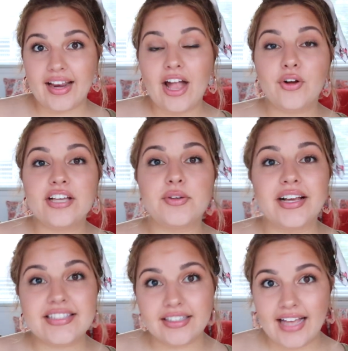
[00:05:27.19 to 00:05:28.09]
Okay, so I
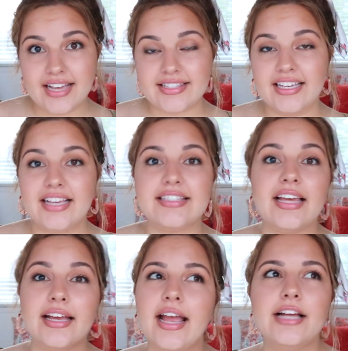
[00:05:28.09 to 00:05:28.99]
guess the last thing is
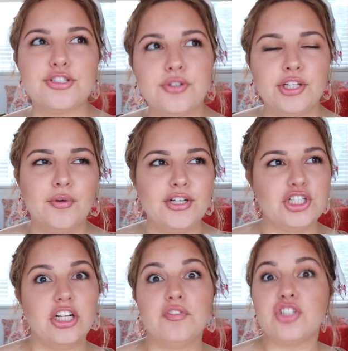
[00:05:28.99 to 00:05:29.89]
like answering the
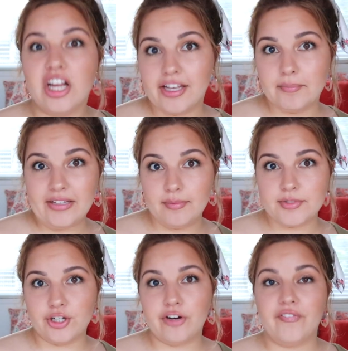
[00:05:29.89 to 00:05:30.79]
question of should I become
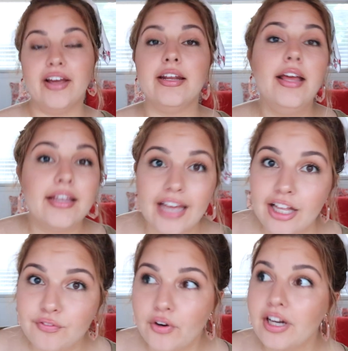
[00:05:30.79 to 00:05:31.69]
certified?
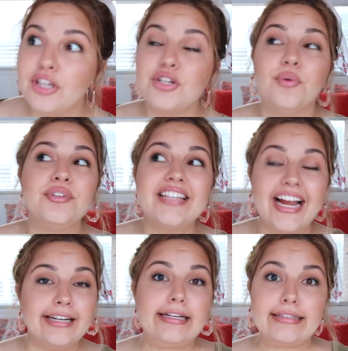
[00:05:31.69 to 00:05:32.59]
California, you don't
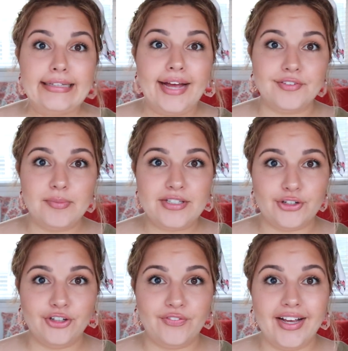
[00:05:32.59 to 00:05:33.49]
technically have to be
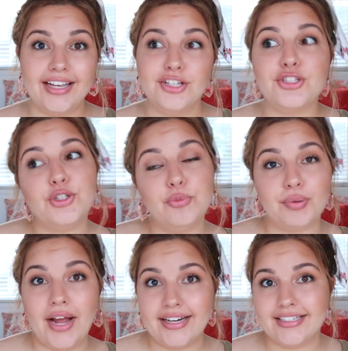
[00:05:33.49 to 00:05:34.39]
certified to
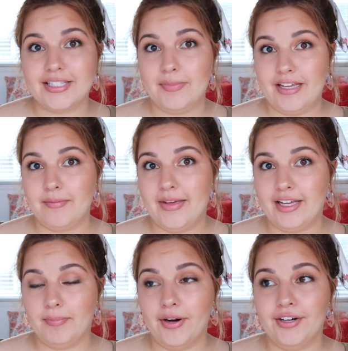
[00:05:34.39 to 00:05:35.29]
practice being a
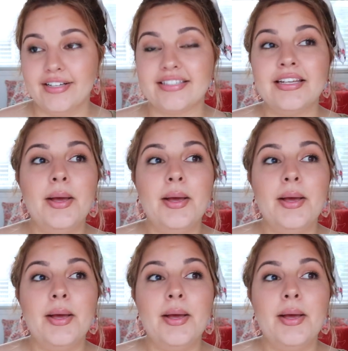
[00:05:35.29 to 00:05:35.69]
makeup artist.